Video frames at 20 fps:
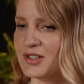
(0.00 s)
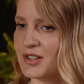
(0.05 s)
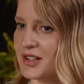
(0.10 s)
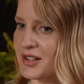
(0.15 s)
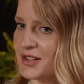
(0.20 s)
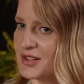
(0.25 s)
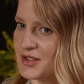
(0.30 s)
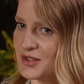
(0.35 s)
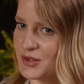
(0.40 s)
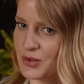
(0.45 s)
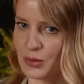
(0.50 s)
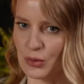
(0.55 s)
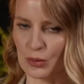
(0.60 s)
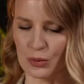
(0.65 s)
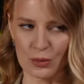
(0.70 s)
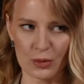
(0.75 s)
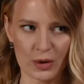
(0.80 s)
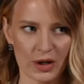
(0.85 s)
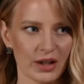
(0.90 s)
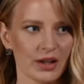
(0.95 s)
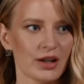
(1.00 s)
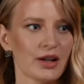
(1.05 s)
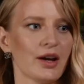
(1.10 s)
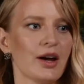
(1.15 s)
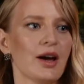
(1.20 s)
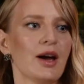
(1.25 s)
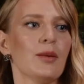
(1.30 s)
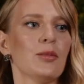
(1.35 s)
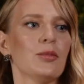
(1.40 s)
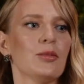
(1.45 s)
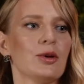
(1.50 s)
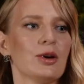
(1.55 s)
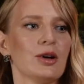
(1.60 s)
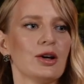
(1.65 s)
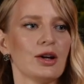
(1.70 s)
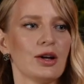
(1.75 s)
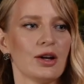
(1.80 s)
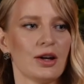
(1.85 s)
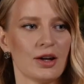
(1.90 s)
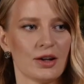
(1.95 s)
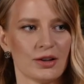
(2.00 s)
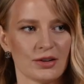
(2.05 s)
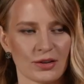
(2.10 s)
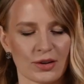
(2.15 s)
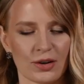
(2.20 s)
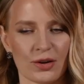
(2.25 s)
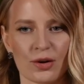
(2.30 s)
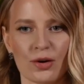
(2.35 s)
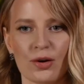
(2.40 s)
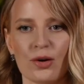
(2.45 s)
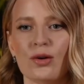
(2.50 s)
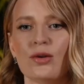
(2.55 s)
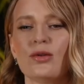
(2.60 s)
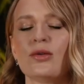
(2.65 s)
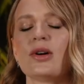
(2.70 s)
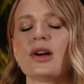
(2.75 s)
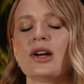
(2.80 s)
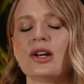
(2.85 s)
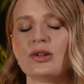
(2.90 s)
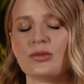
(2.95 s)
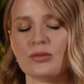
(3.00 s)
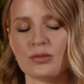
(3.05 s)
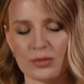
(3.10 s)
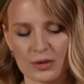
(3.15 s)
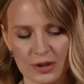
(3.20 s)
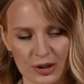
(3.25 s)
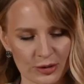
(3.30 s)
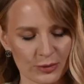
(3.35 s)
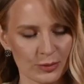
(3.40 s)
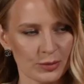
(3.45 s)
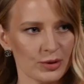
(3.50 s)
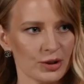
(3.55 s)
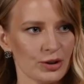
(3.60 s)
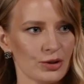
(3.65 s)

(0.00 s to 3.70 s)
just wake up and go and bring